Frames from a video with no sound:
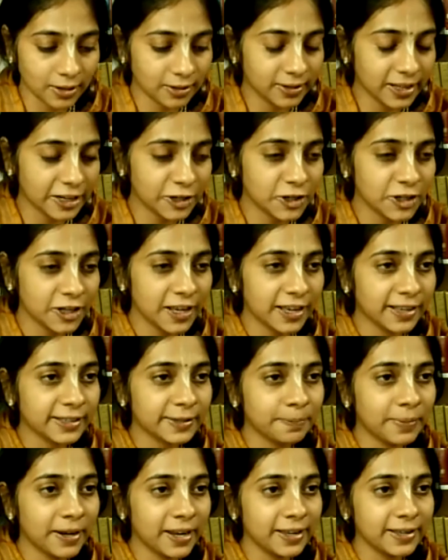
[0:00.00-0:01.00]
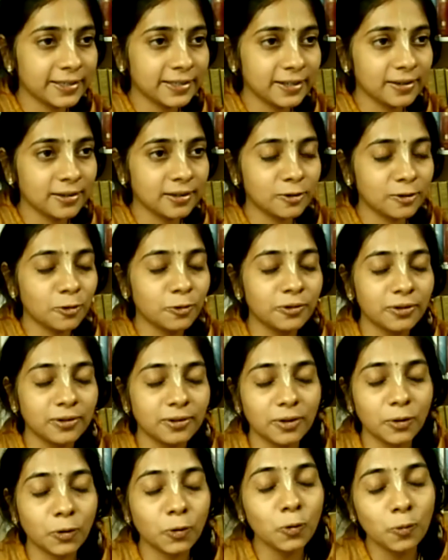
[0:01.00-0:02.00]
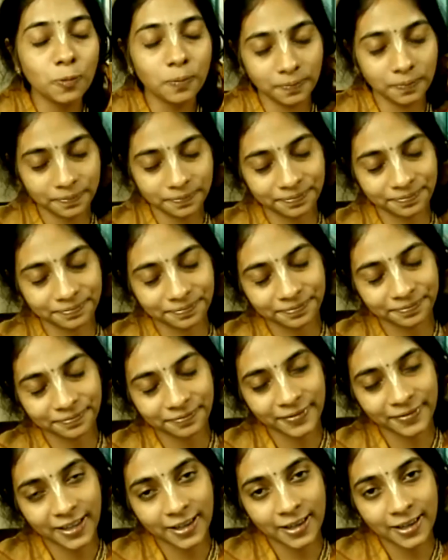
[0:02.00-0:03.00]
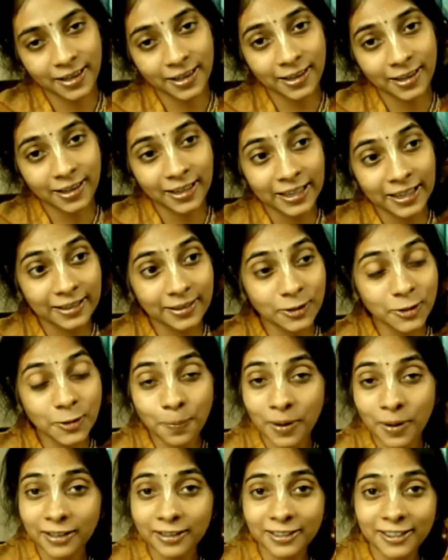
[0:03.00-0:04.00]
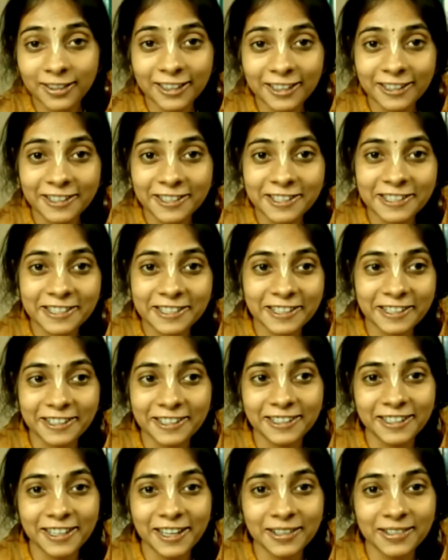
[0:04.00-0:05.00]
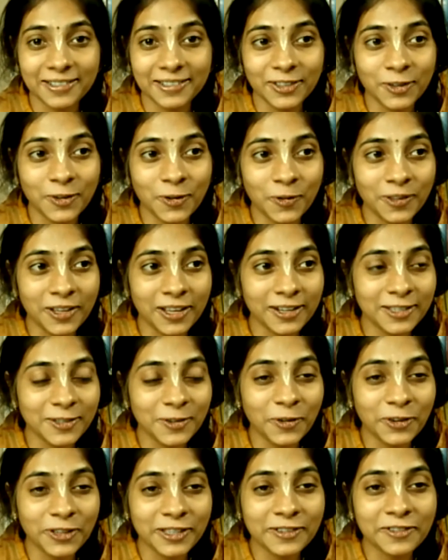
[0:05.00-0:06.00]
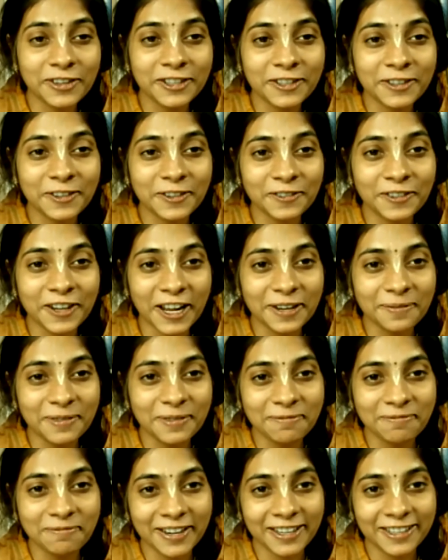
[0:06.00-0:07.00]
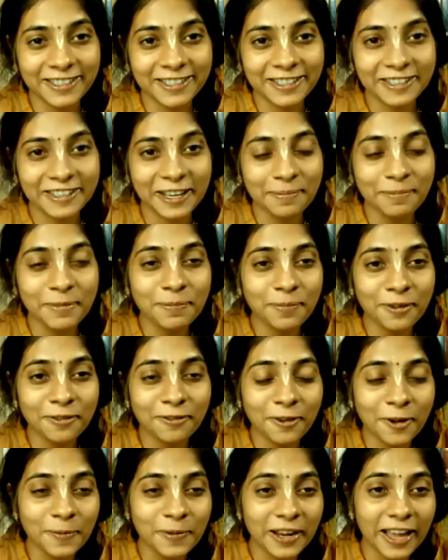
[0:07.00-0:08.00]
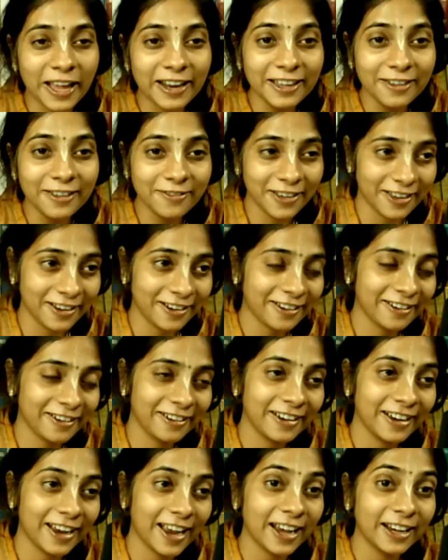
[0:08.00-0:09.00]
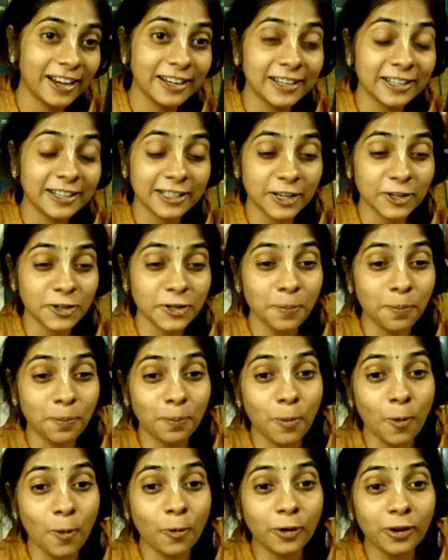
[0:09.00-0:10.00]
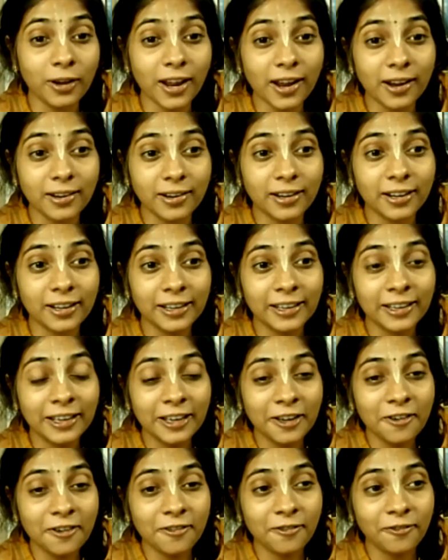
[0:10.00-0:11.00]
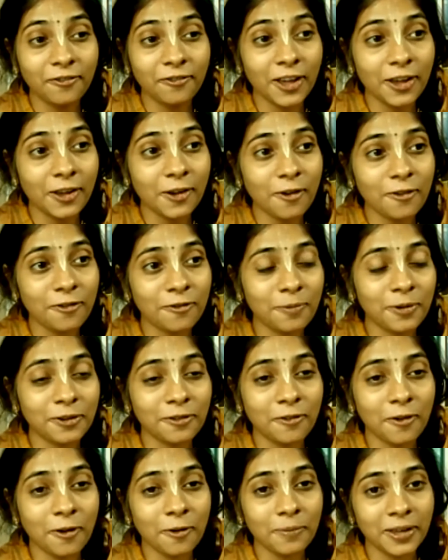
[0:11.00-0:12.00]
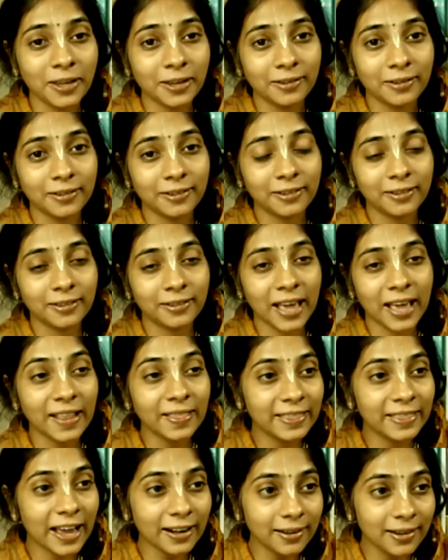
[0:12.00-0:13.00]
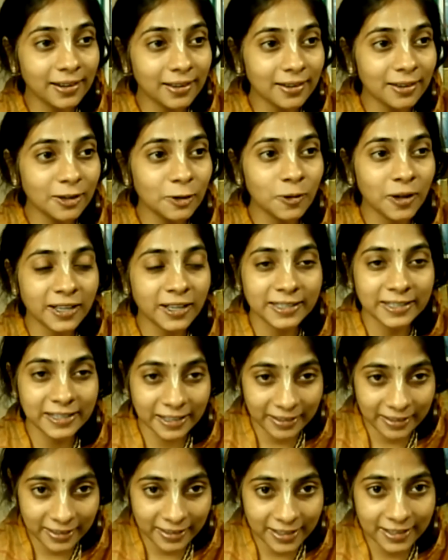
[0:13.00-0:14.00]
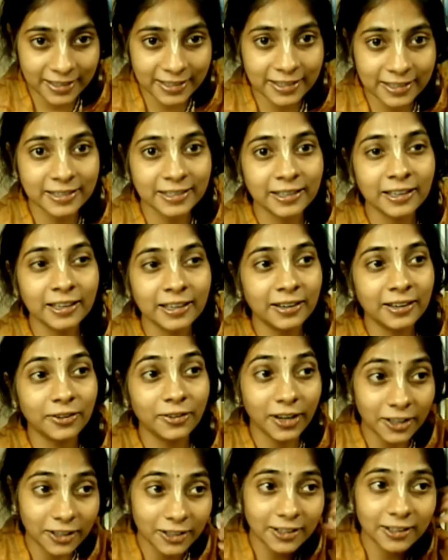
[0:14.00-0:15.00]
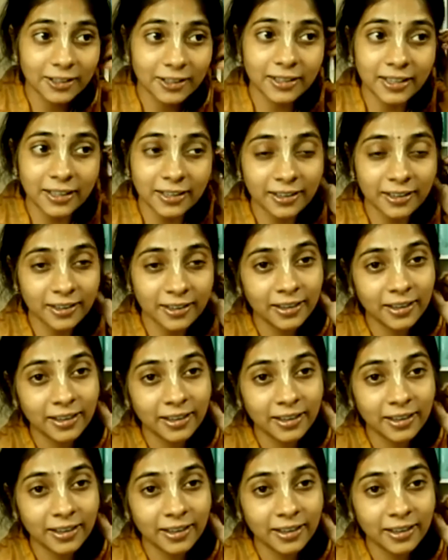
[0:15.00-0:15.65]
that she has placed in her own room. So bhakti is that there is no restriction of time and place. It can be performed anywhere. And it is such a potent way of performing. And that girl who has done this regularly,